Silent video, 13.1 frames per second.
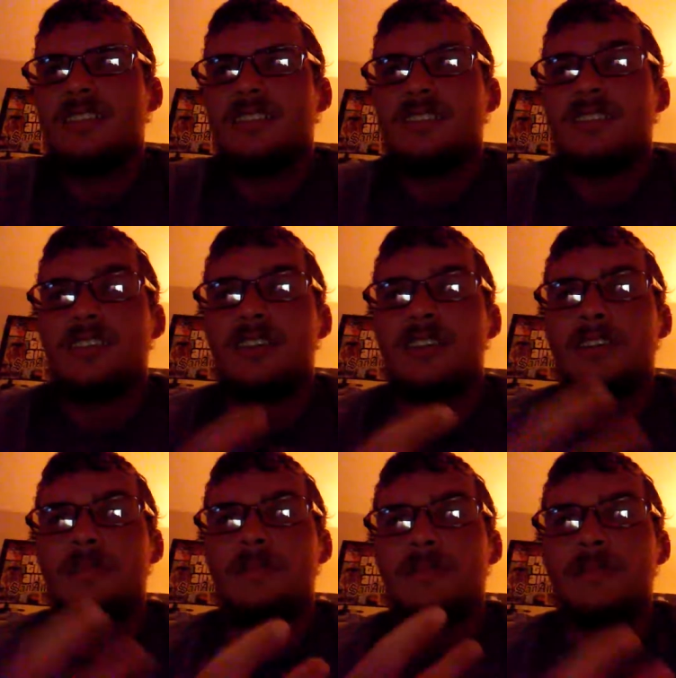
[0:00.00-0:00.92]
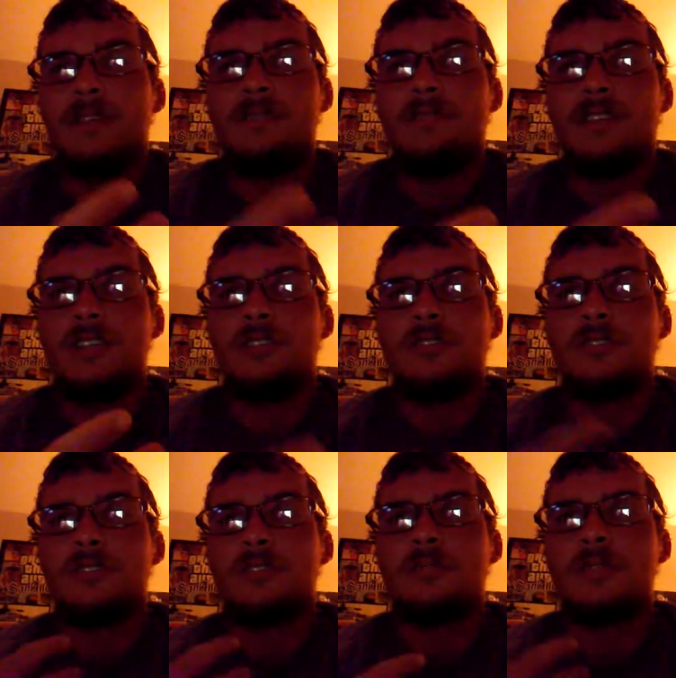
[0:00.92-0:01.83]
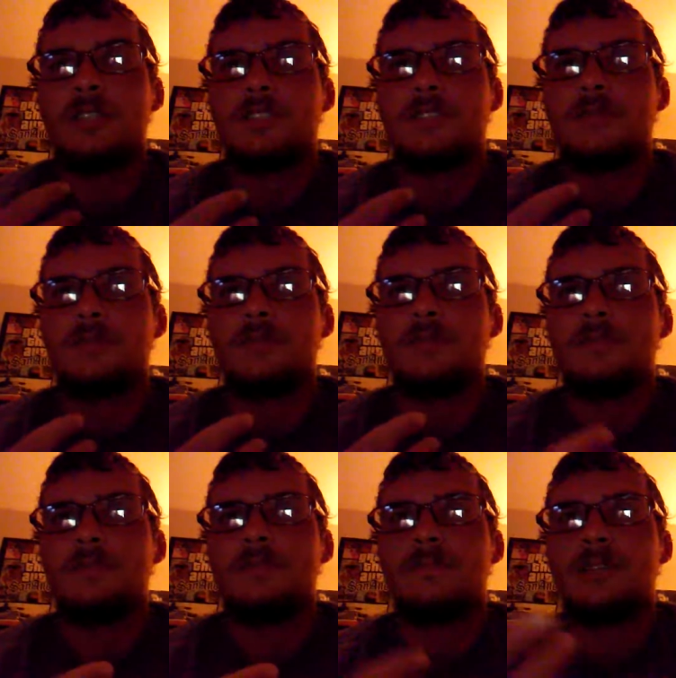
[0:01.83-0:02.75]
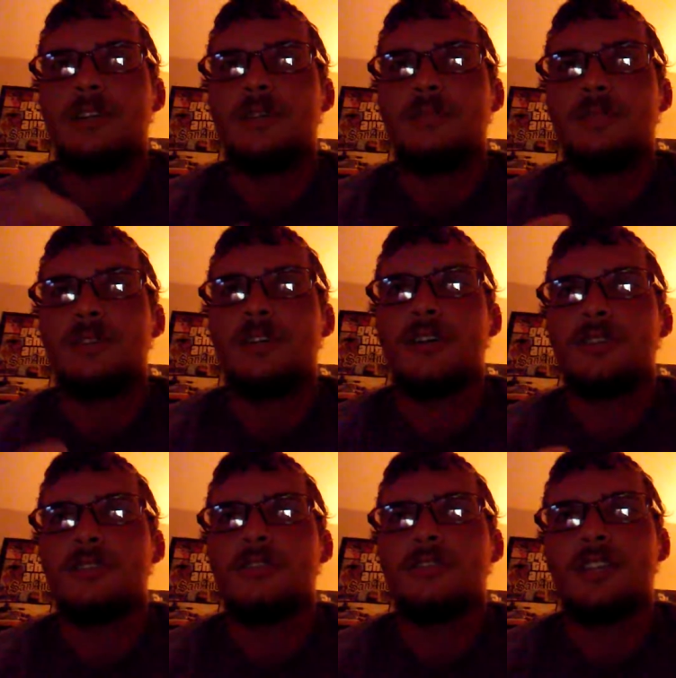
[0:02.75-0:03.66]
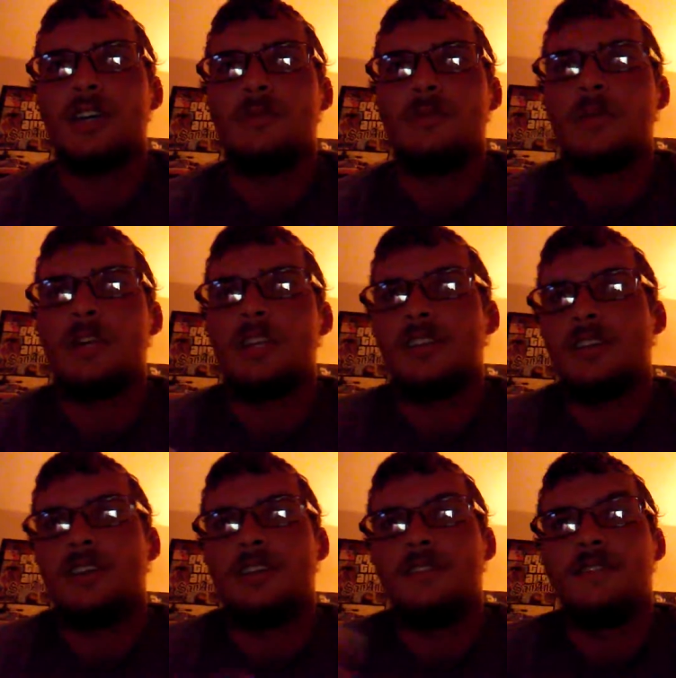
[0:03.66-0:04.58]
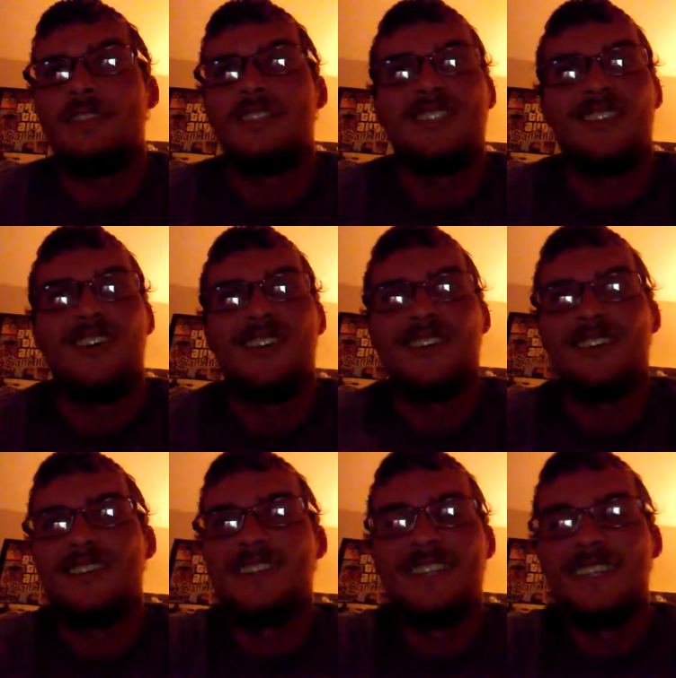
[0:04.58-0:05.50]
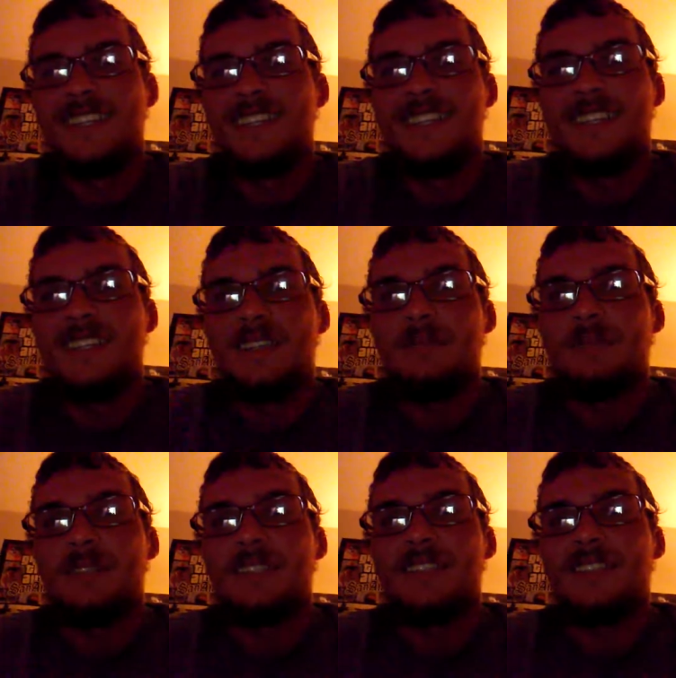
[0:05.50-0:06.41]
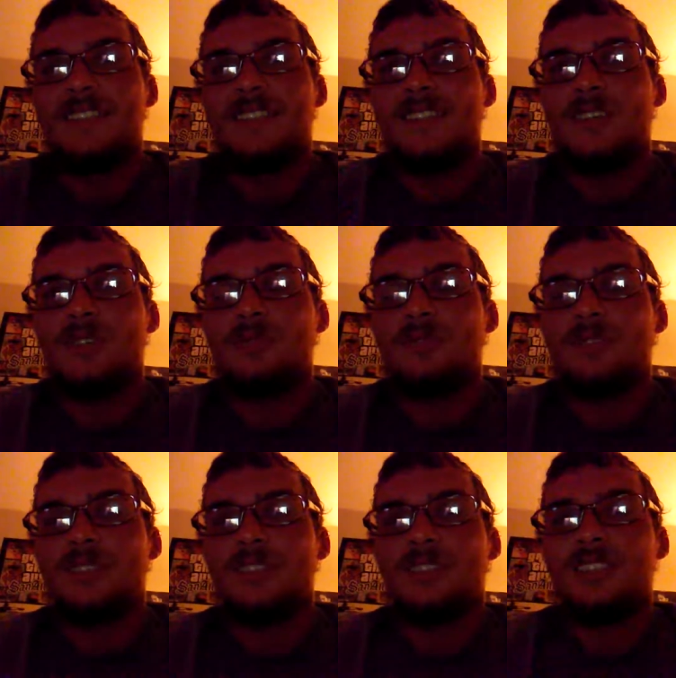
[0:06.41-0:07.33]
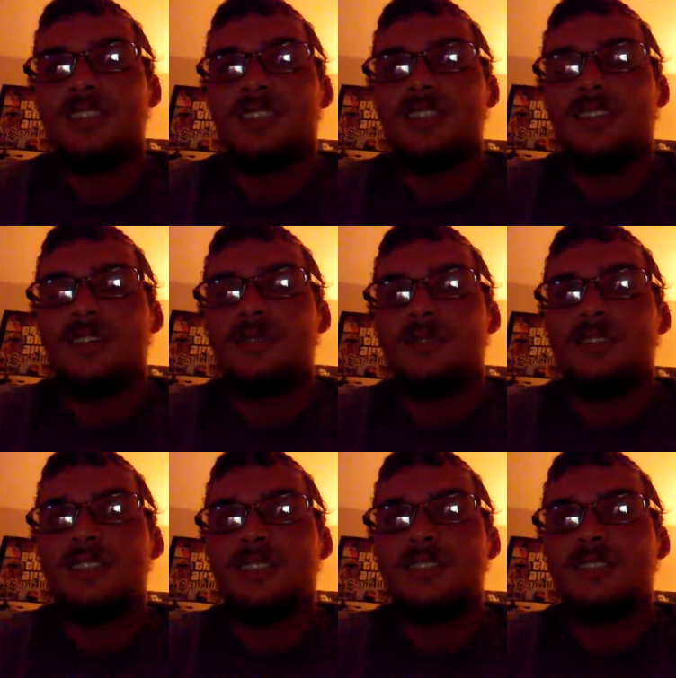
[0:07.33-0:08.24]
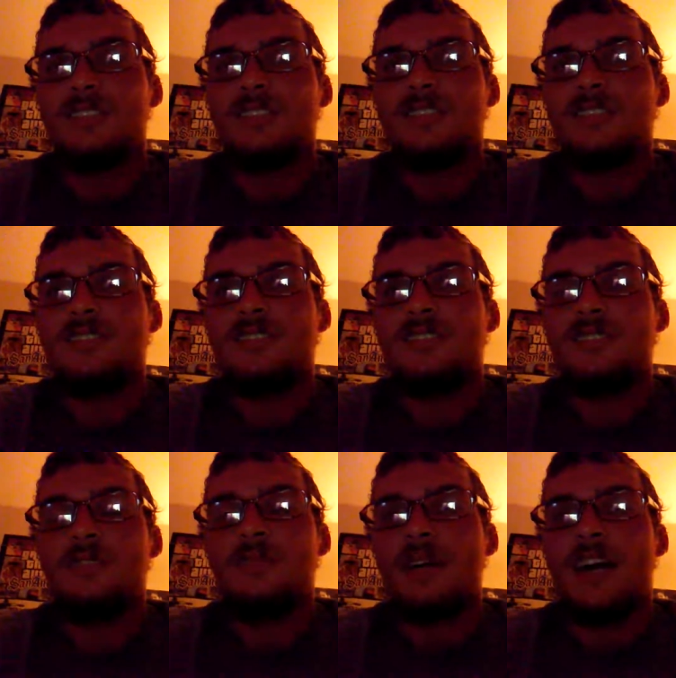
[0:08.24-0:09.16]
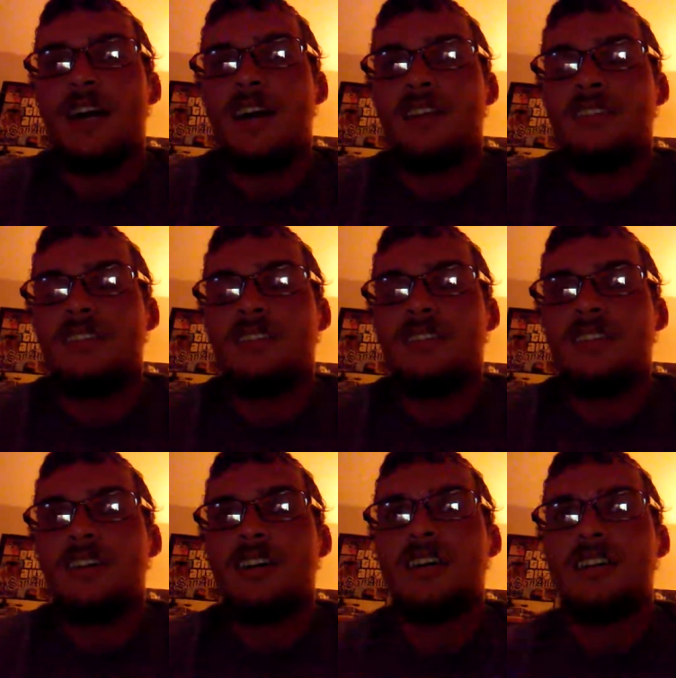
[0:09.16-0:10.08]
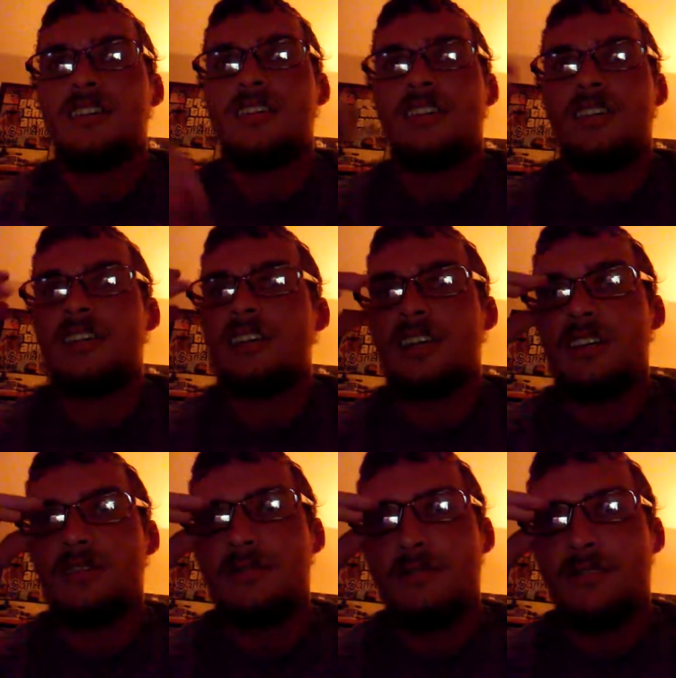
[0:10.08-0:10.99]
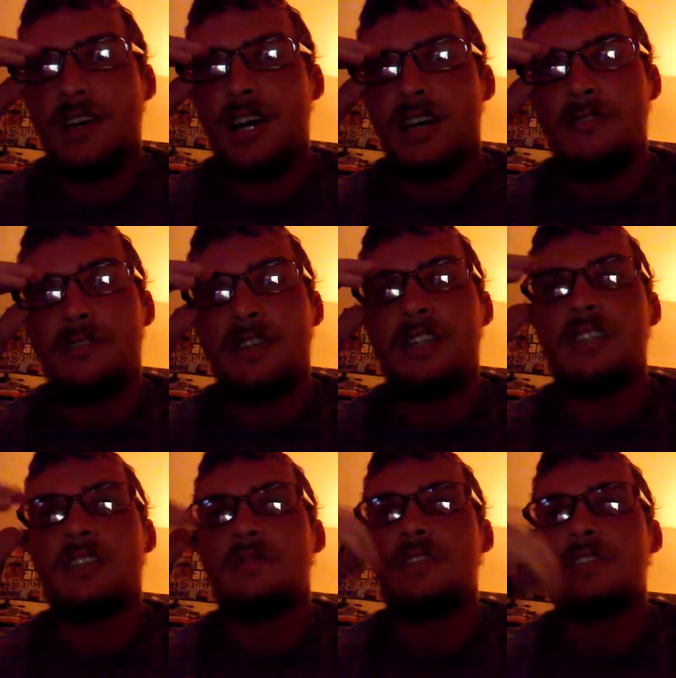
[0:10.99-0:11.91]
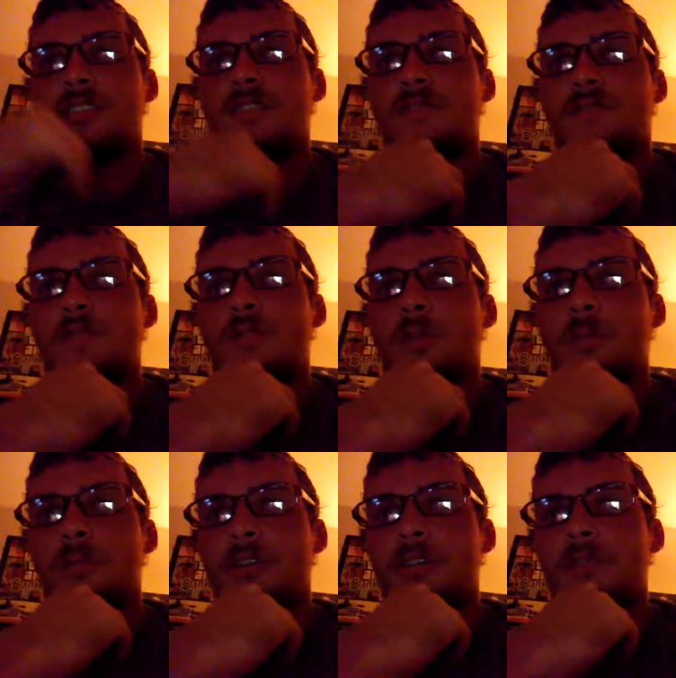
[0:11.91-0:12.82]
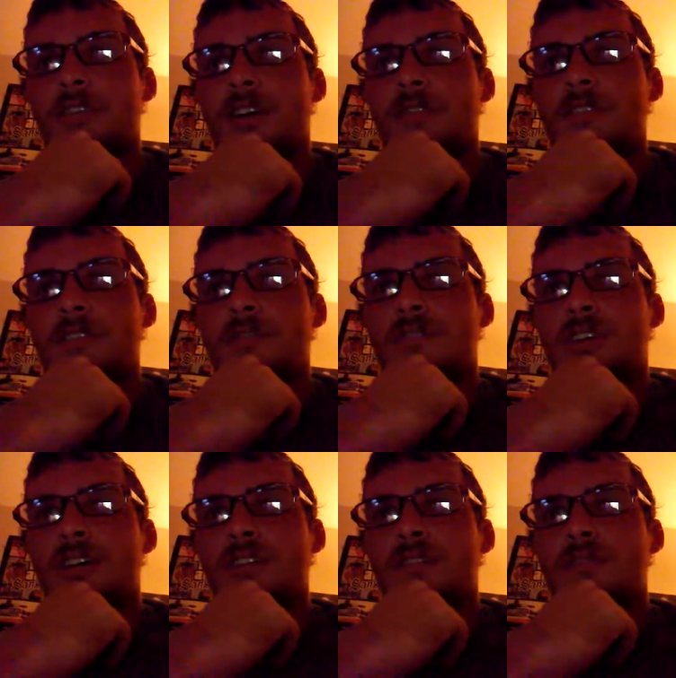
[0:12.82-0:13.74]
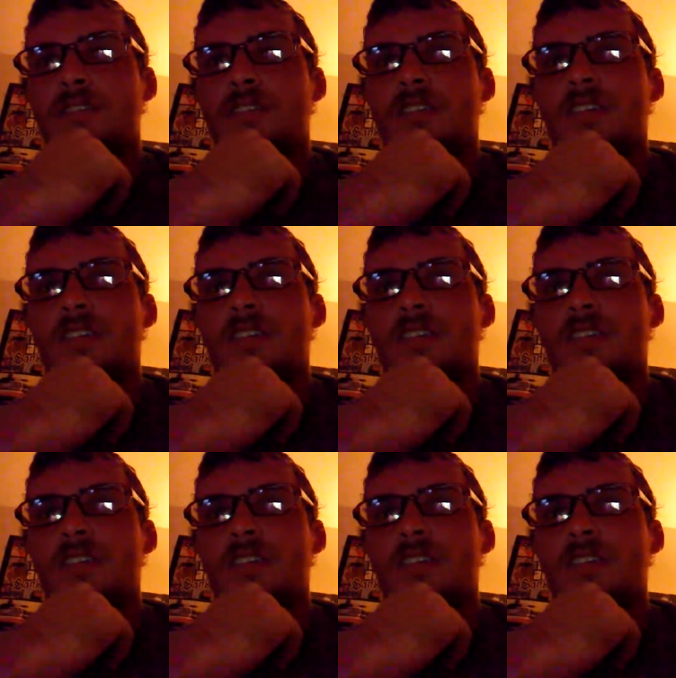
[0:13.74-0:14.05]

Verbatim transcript: Sorry, my facial expression will help you to understand what I think of the song. But overall, this song wasn't too bad. I think out of 5, I'd give this a 4.5 out of 5.